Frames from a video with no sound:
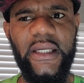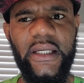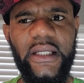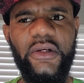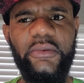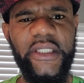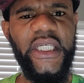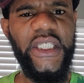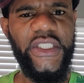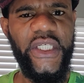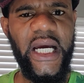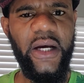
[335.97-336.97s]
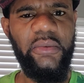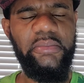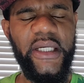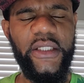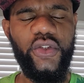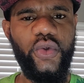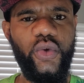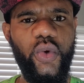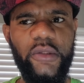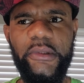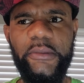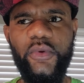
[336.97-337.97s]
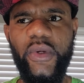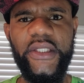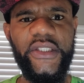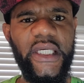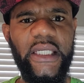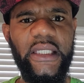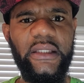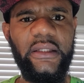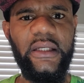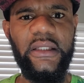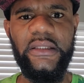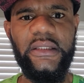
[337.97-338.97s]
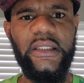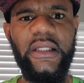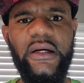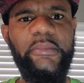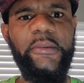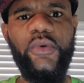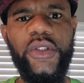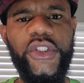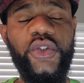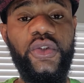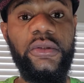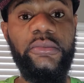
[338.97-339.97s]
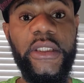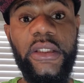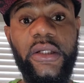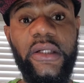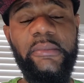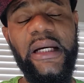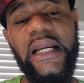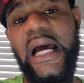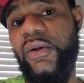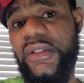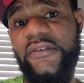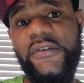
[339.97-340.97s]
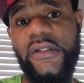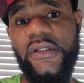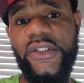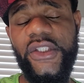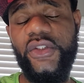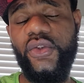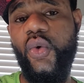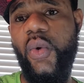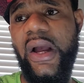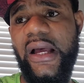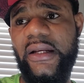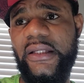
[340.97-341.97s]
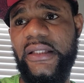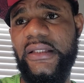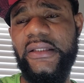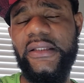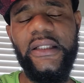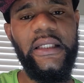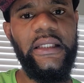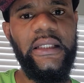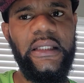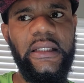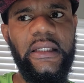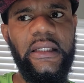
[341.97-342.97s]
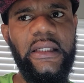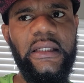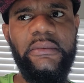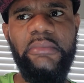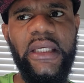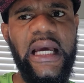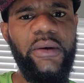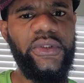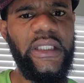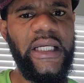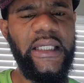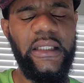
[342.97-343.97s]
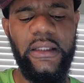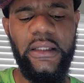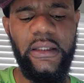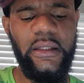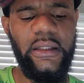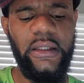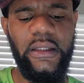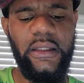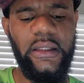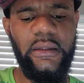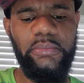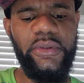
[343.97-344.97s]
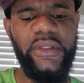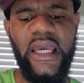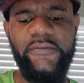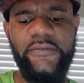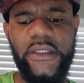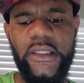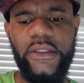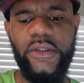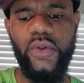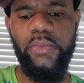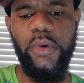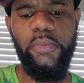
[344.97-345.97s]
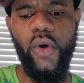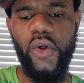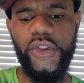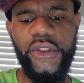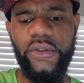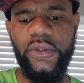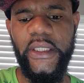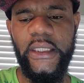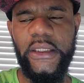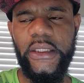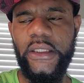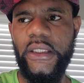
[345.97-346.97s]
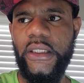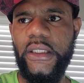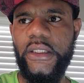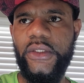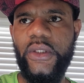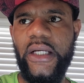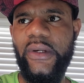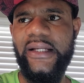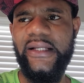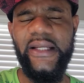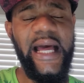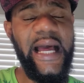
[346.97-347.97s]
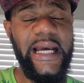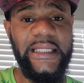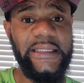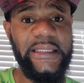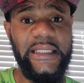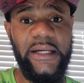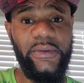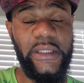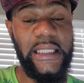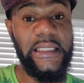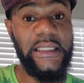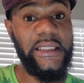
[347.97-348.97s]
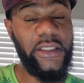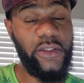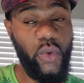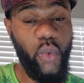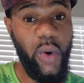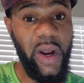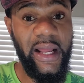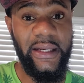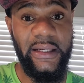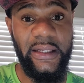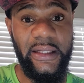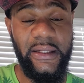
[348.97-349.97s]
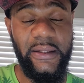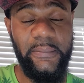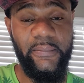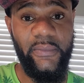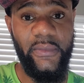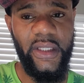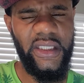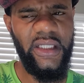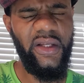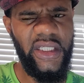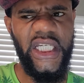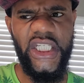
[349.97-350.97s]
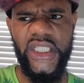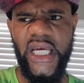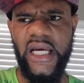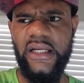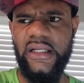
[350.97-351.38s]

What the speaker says: a little bit easier compared to what people were saying, because a lot of people on YouTube are talking about how difficult the 601 is. And me, I was like, put everything into proportion and try to analyze. And I was like, the 601, it's a lot easier.